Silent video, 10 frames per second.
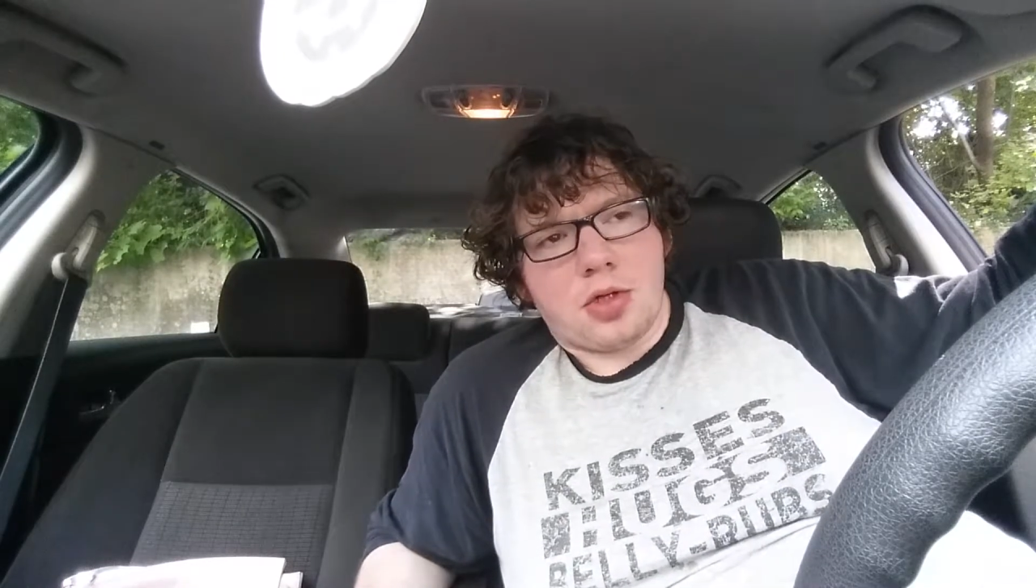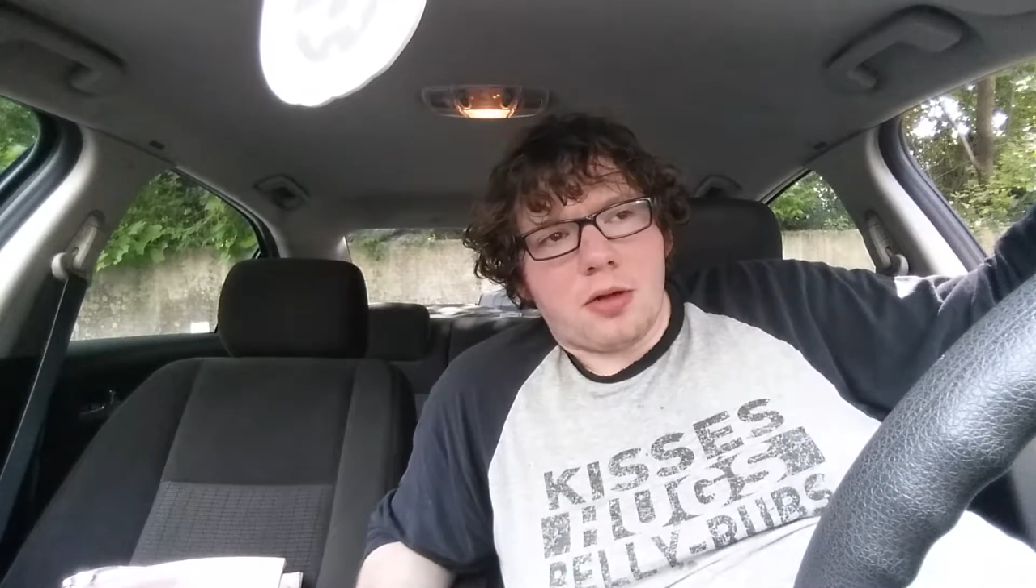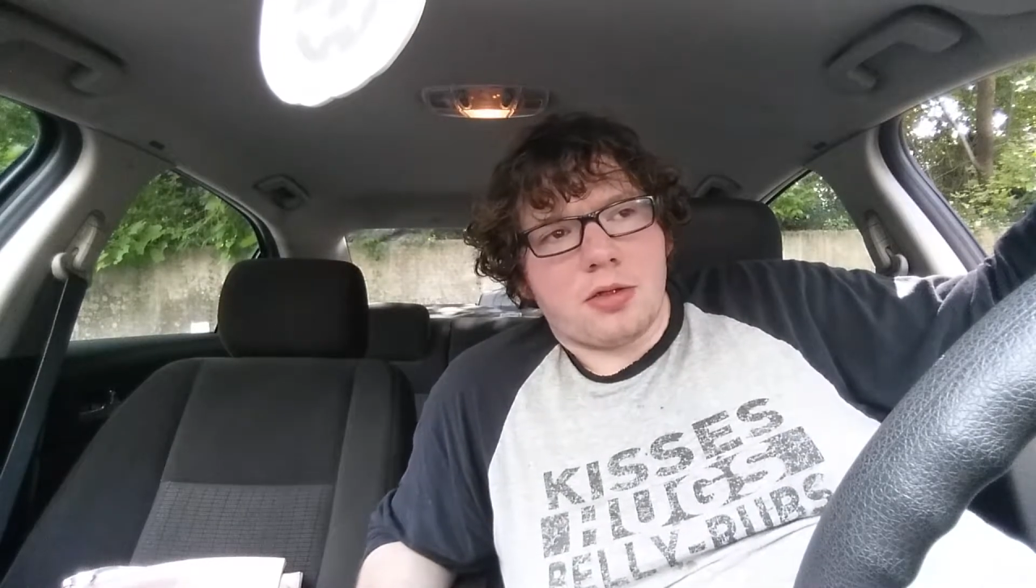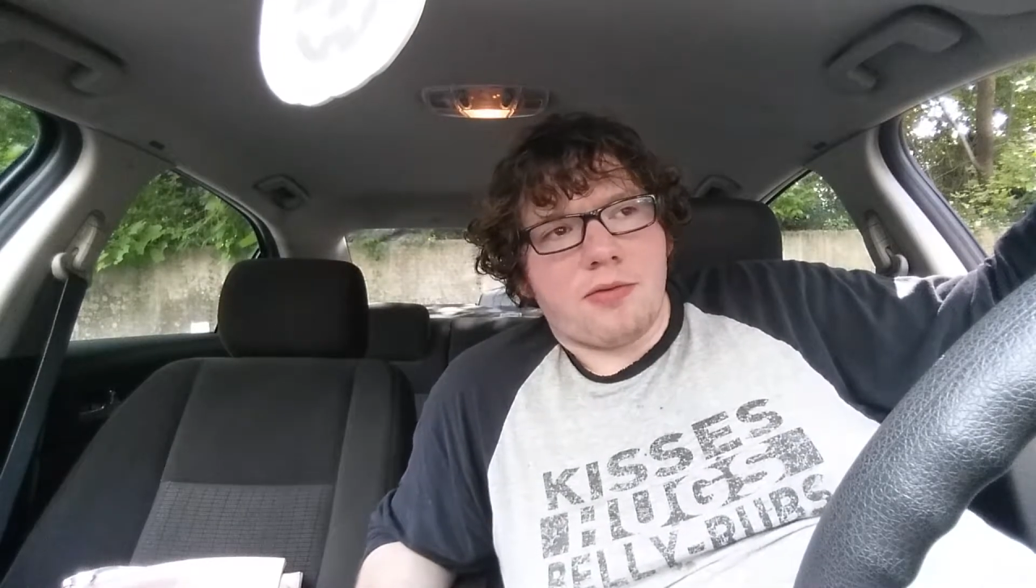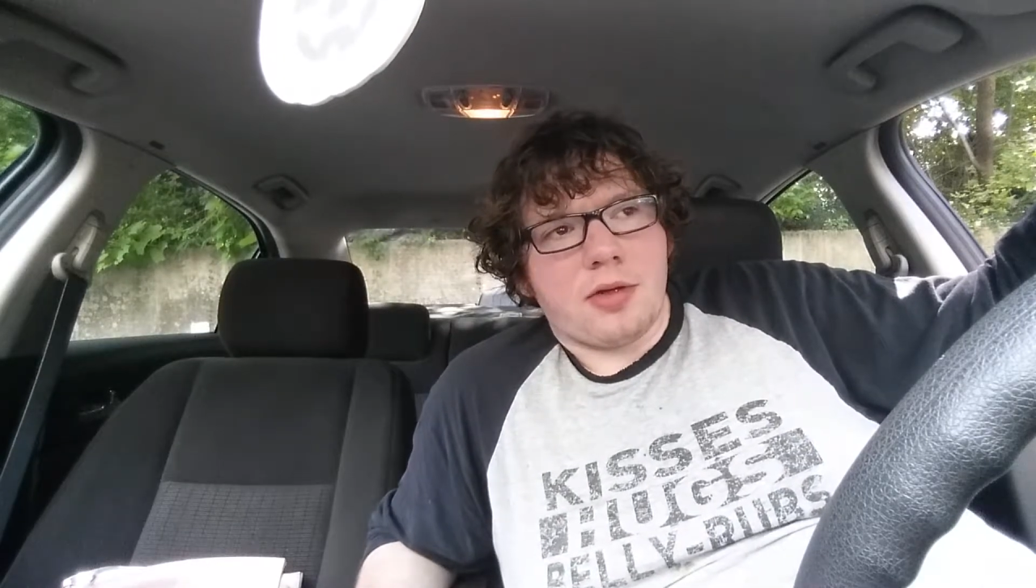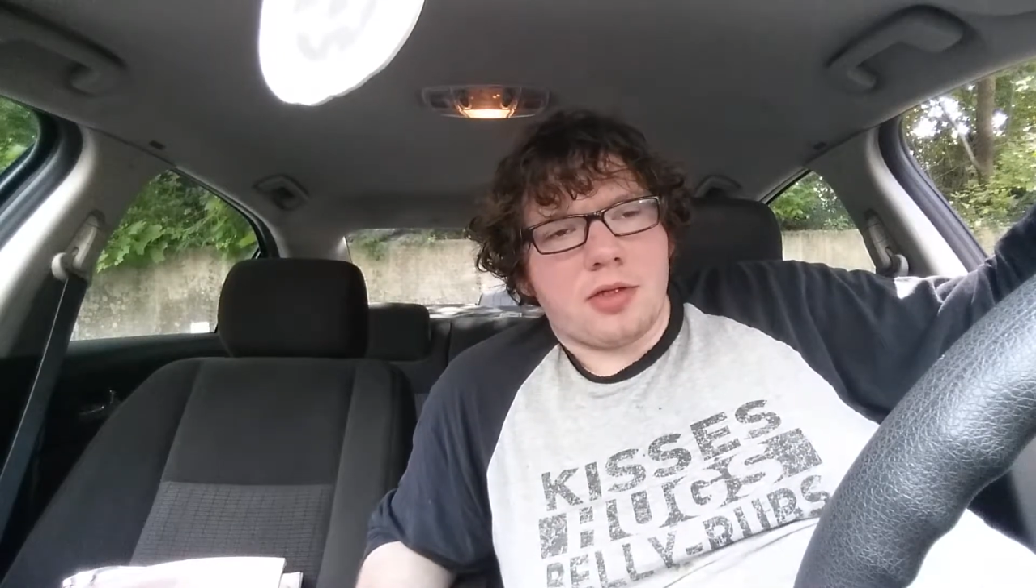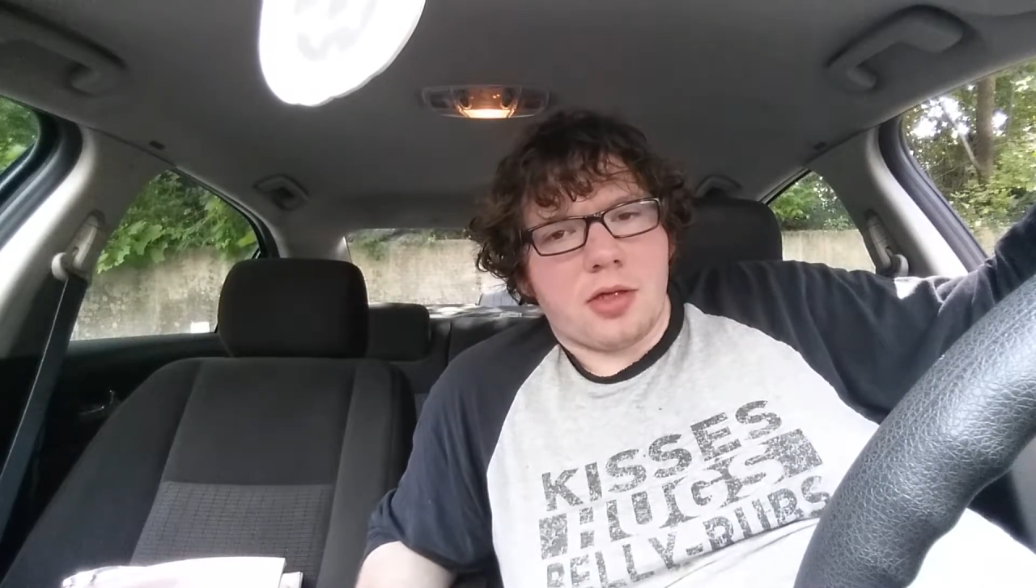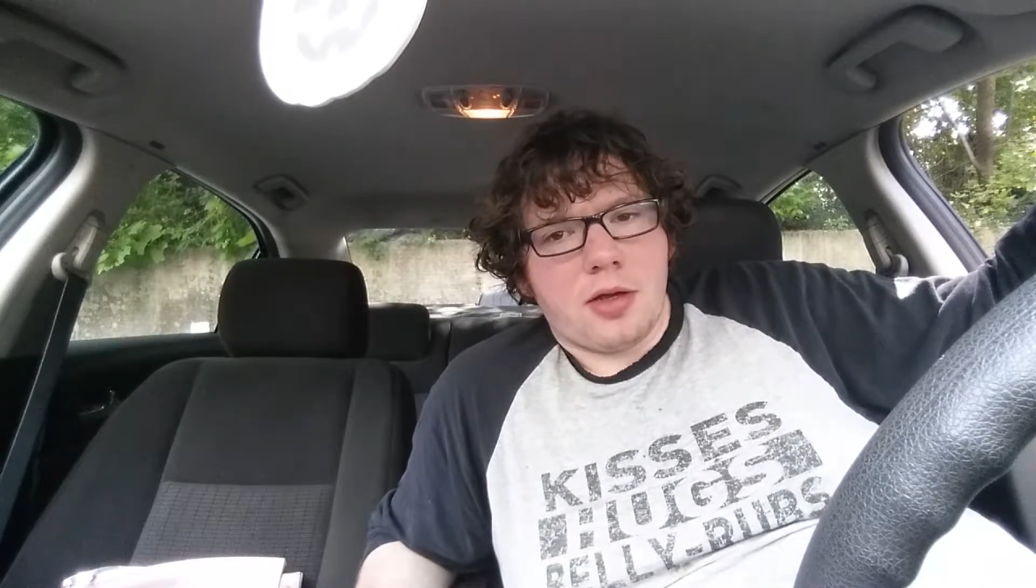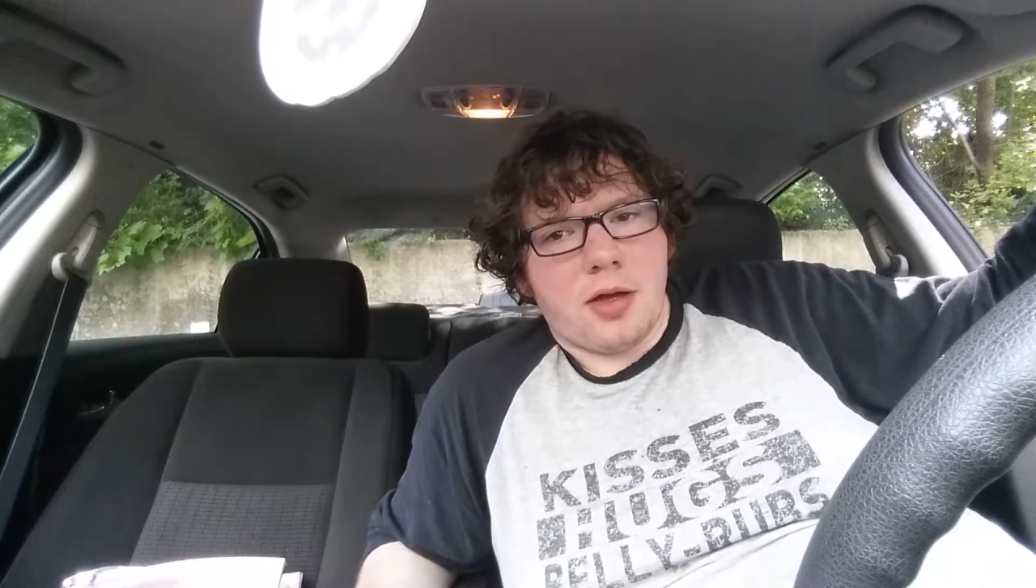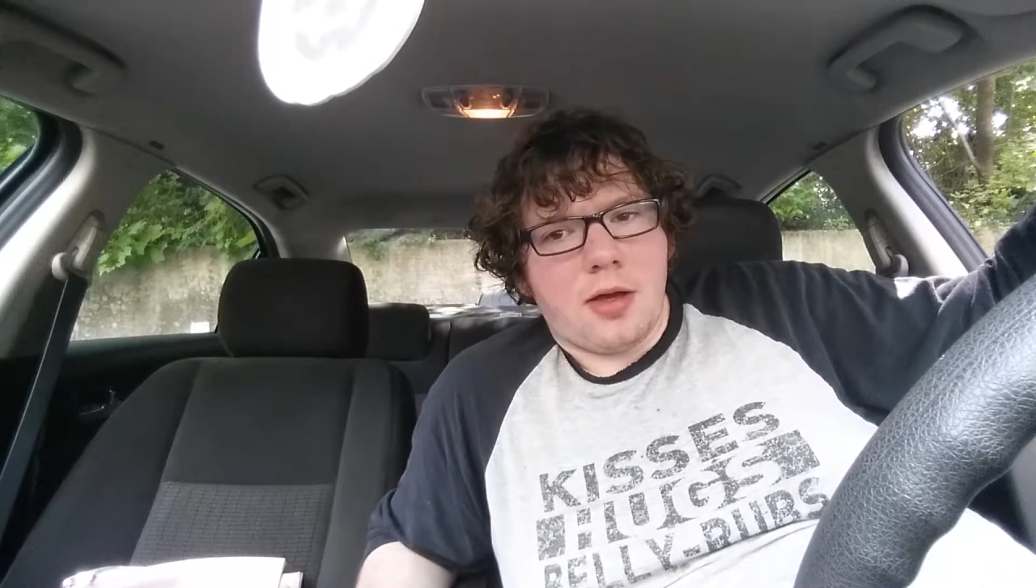Shadows of
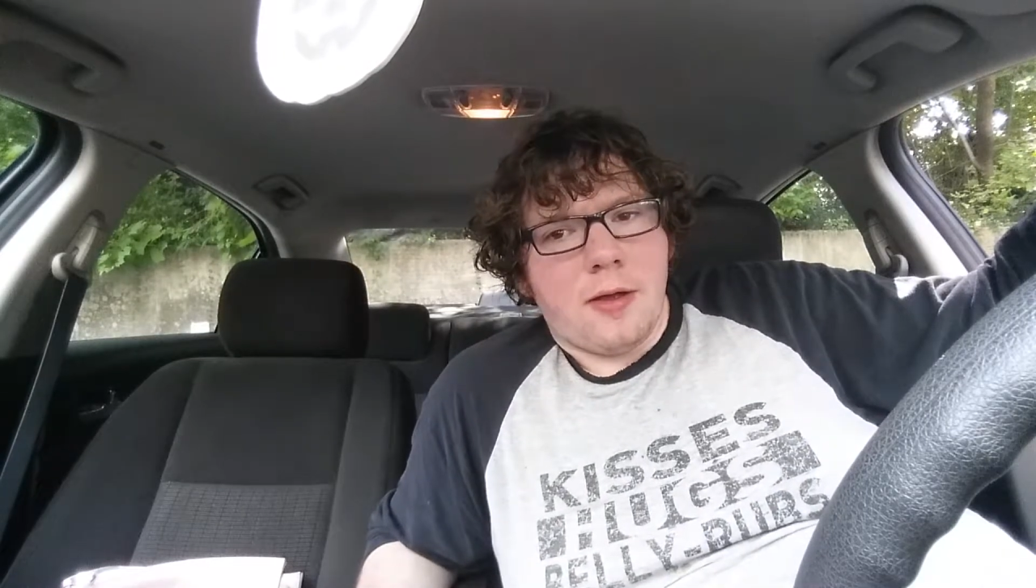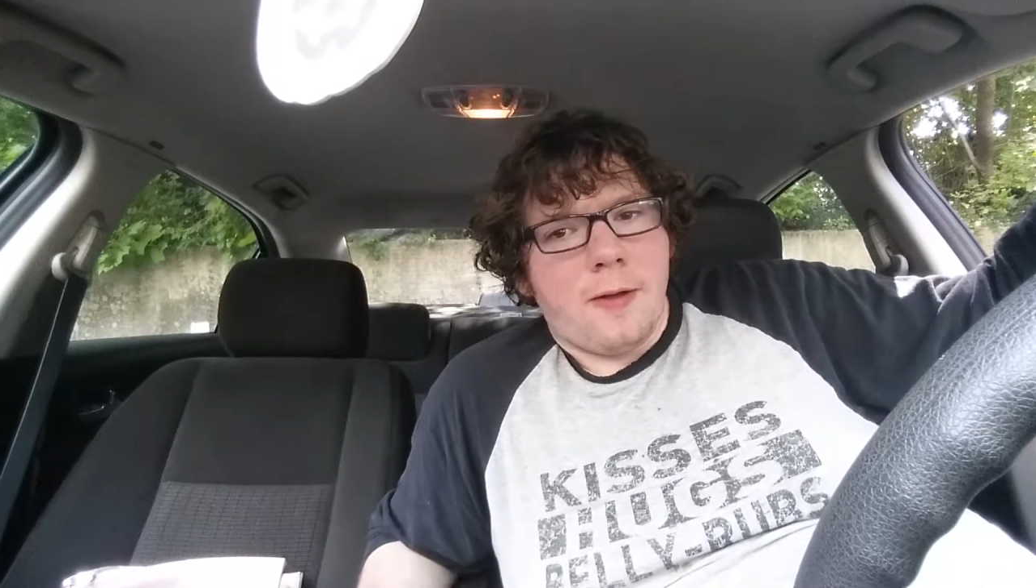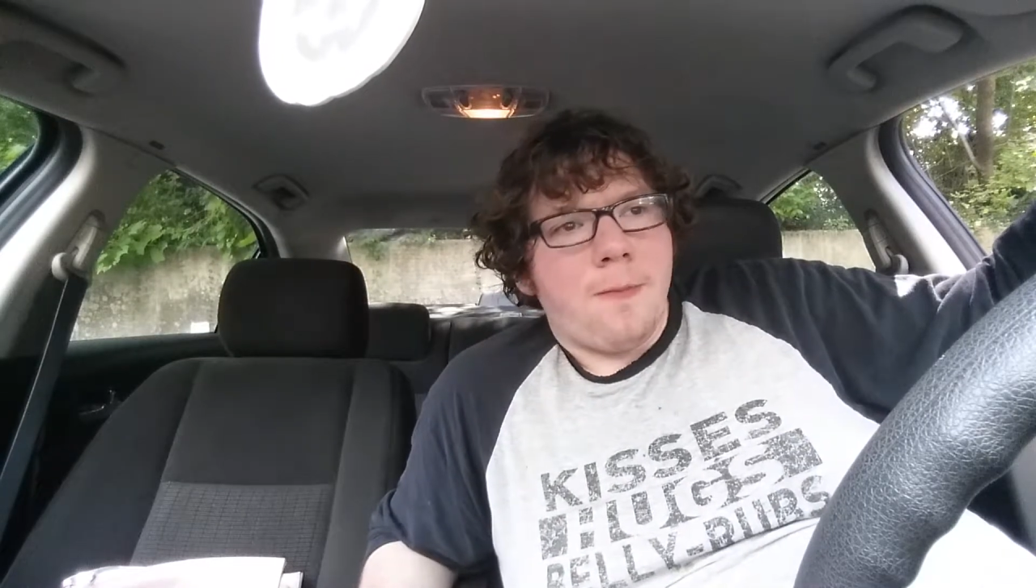Valencia,